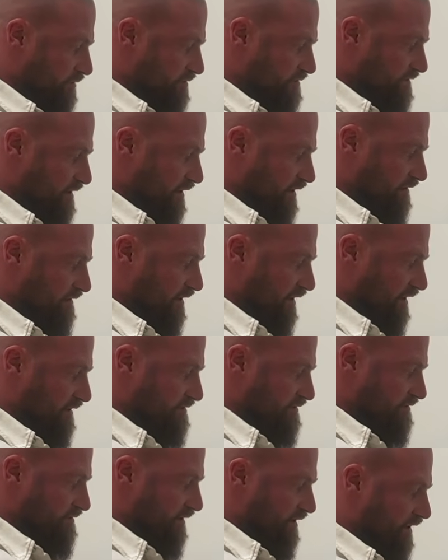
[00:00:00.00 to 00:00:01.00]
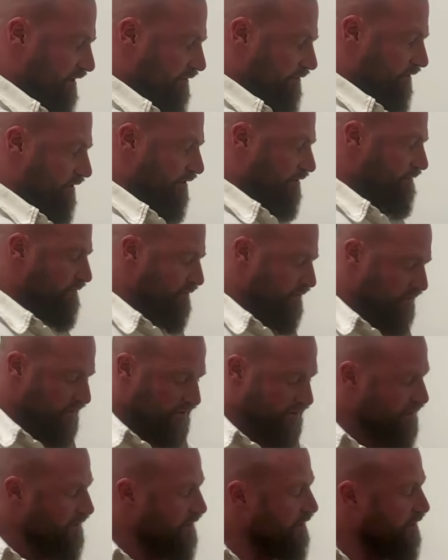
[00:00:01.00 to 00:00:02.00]
You sanitize this area
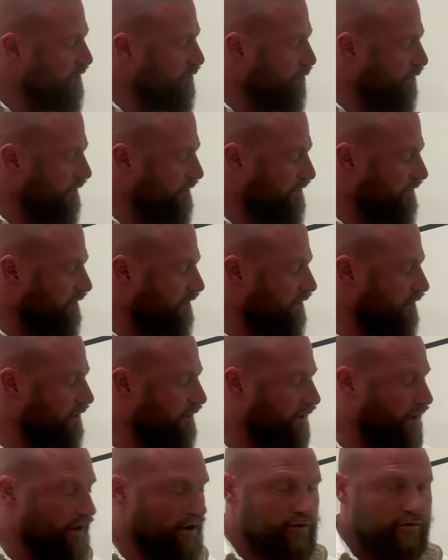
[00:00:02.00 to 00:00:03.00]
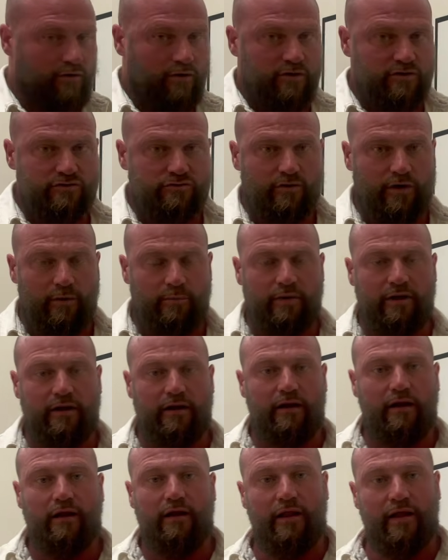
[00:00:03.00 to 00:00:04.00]
with the alcohol swab.
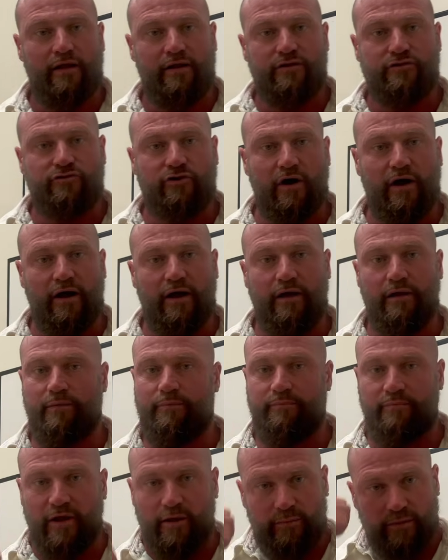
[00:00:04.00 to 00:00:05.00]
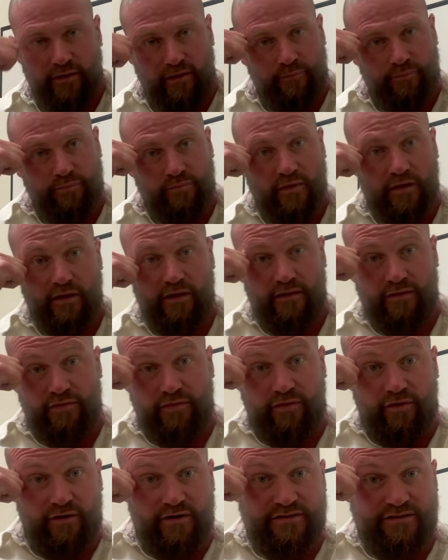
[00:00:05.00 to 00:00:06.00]
Let it dry, maybe
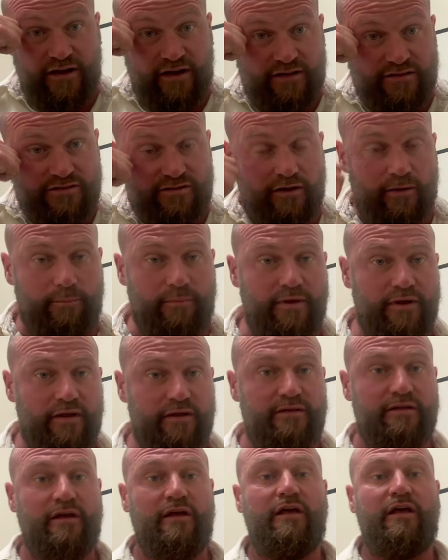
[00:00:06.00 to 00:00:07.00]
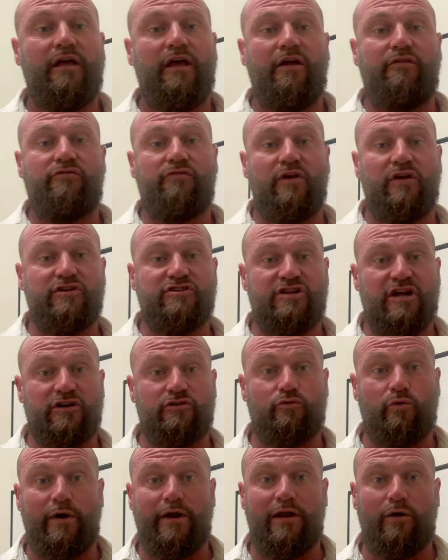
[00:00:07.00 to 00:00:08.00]
30 seconds to a minute. If you inject
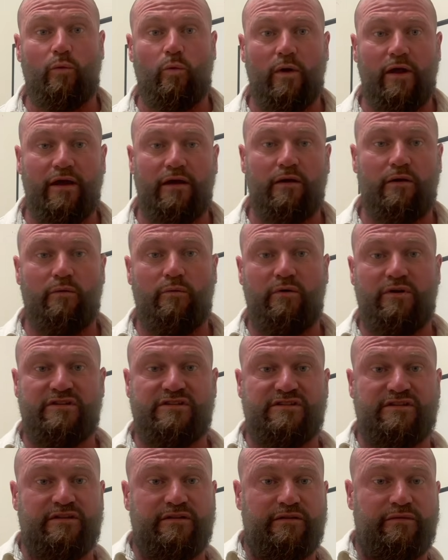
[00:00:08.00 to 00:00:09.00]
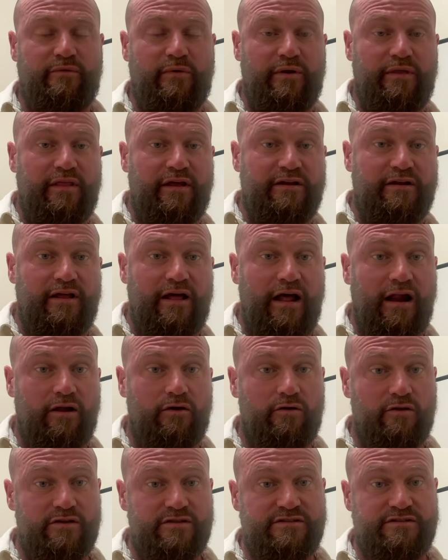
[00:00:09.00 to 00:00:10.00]
right away when the
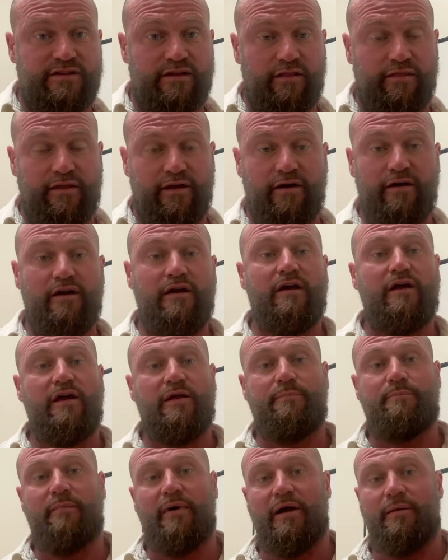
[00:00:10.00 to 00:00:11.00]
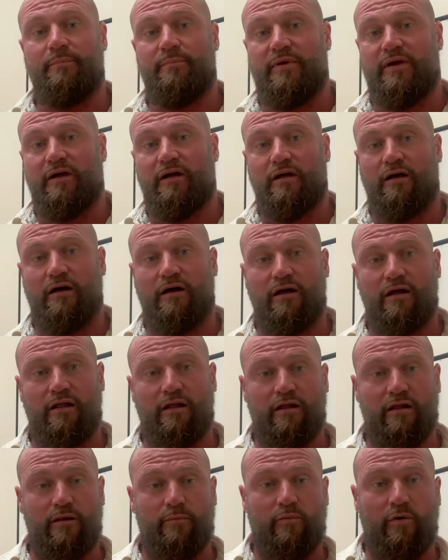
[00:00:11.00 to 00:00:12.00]
alcohol is still there, it might be a
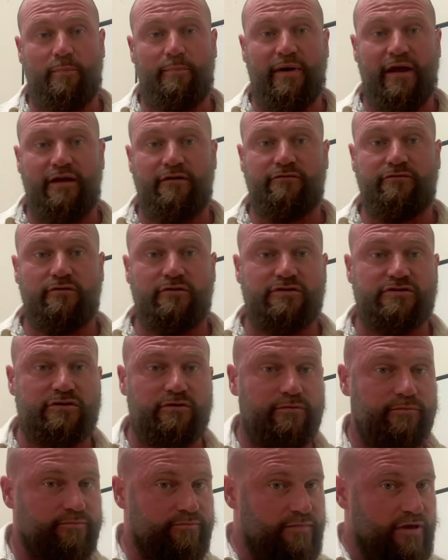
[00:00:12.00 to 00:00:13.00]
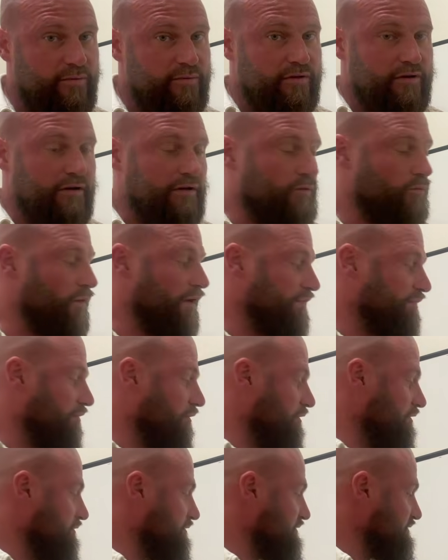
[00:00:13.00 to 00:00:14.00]
little more painful, so maybe wait
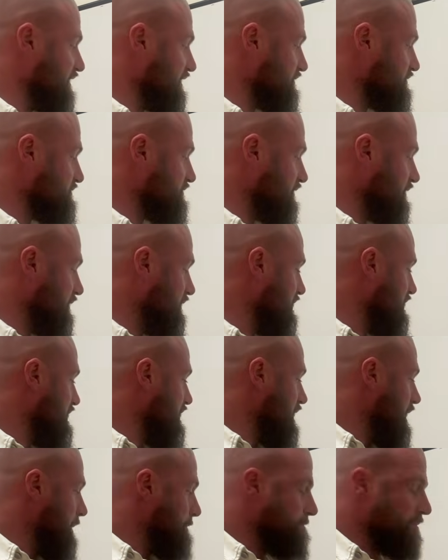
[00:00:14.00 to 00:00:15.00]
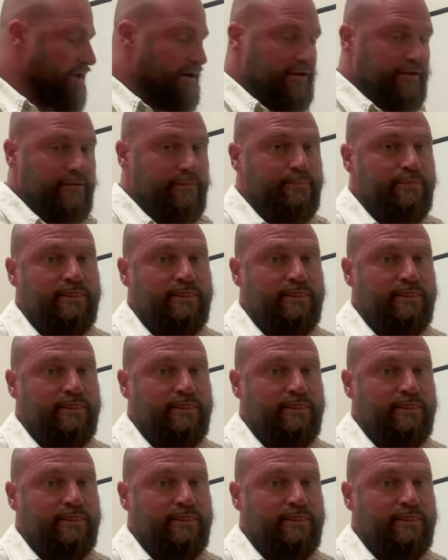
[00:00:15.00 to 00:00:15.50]
30 seconds to a minute.